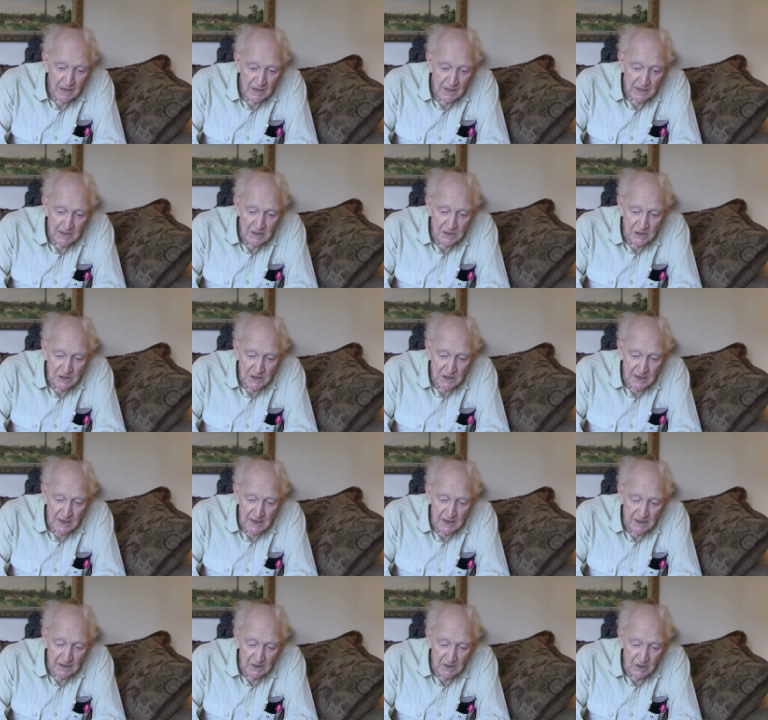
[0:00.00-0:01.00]
In
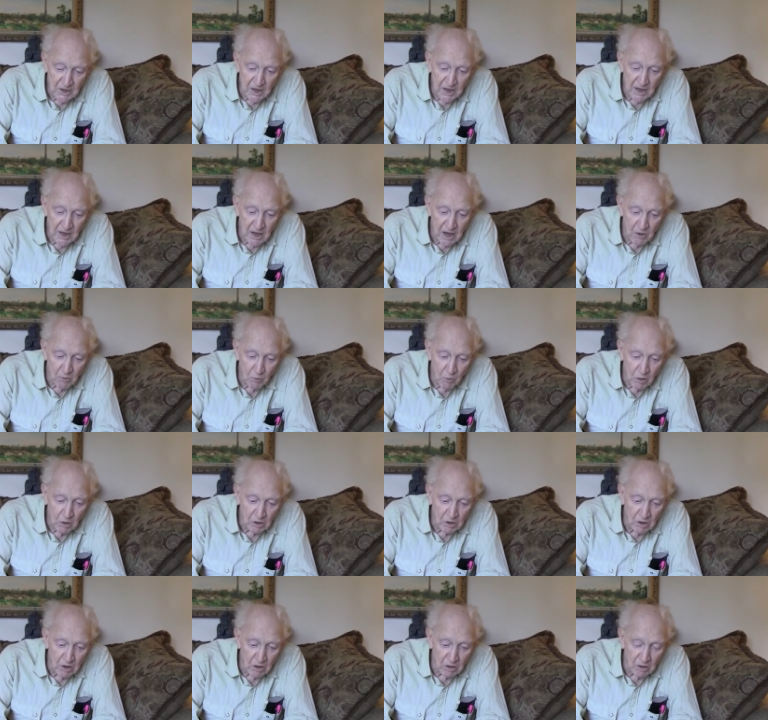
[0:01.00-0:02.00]
Schenectady I
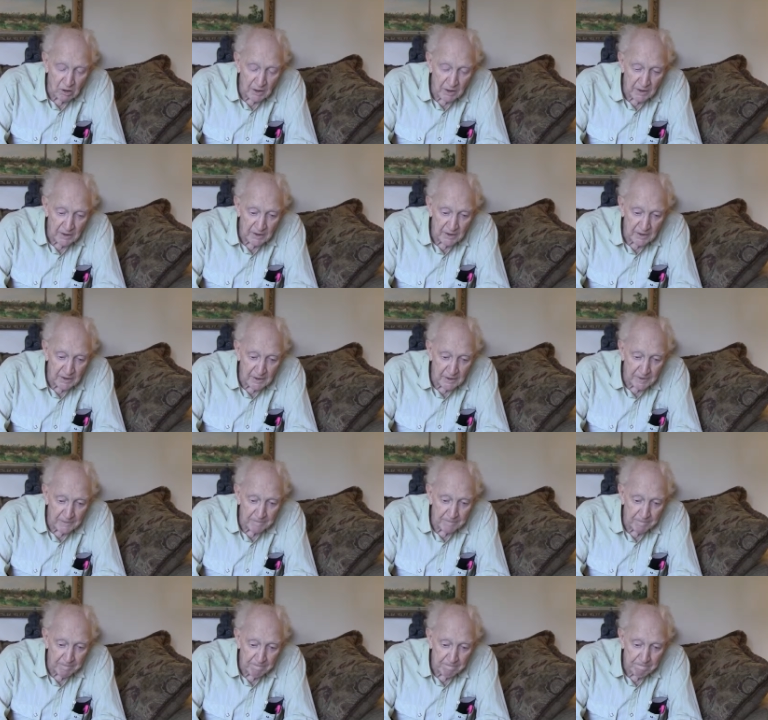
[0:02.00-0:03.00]
worked on the
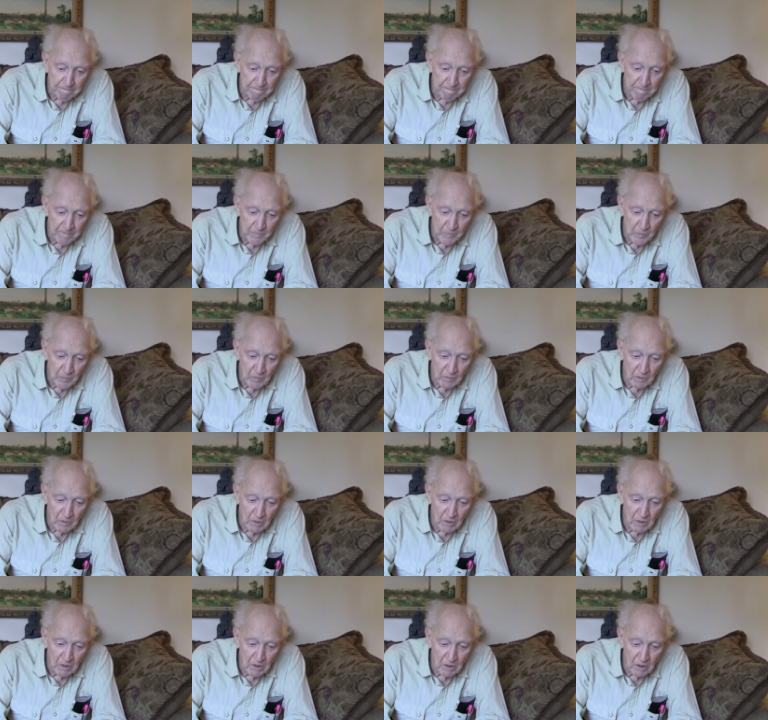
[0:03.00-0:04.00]

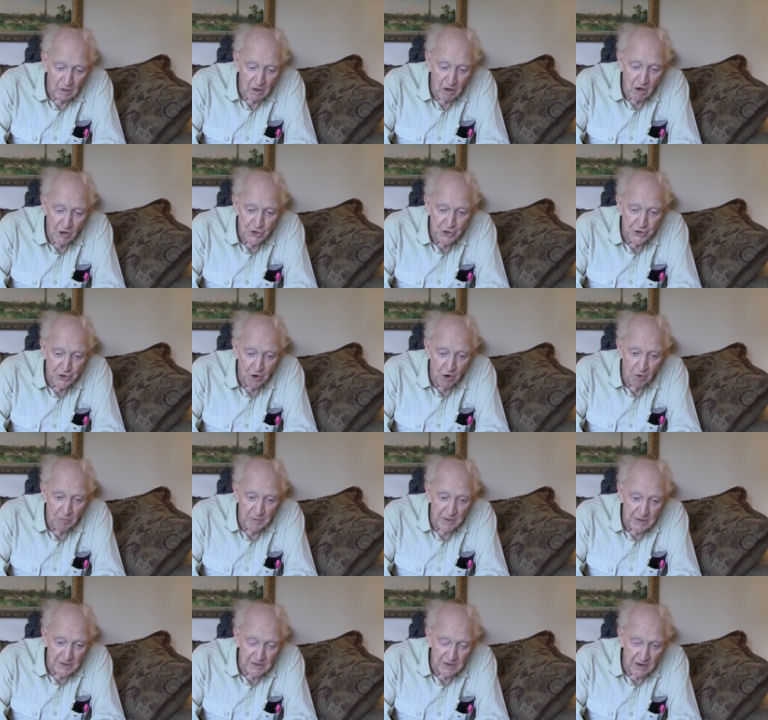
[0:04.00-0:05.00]
large
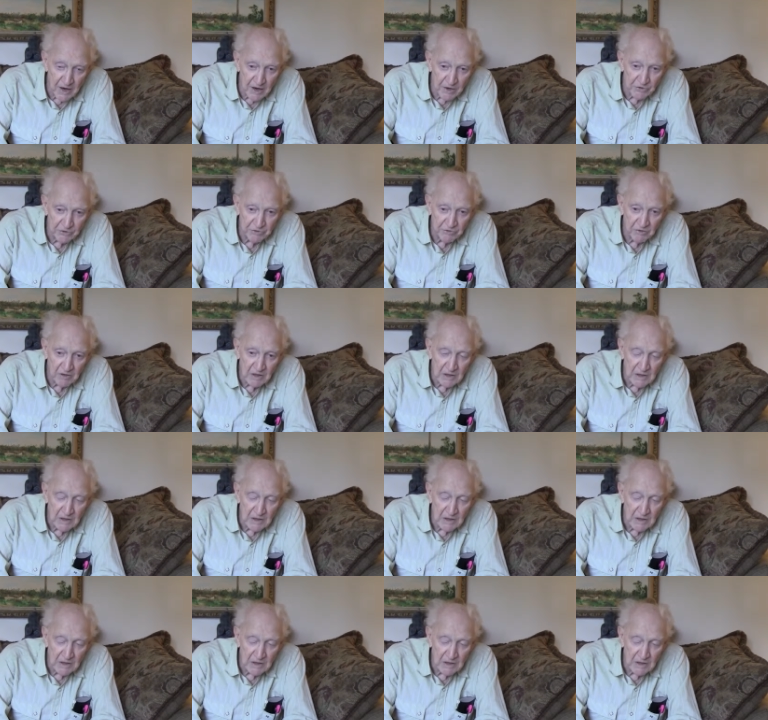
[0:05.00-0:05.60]
turbine test.